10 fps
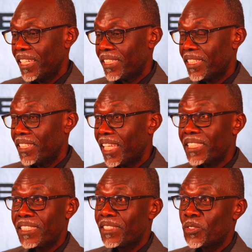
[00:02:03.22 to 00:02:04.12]
Yes, and
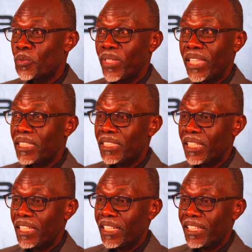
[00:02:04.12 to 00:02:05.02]
that's
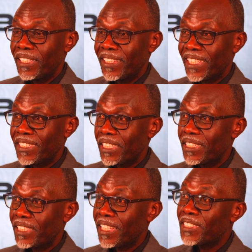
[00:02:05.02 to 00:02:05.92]

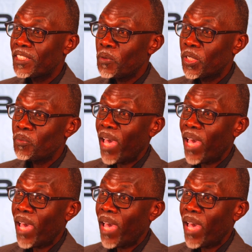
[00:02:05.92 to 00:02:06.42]
one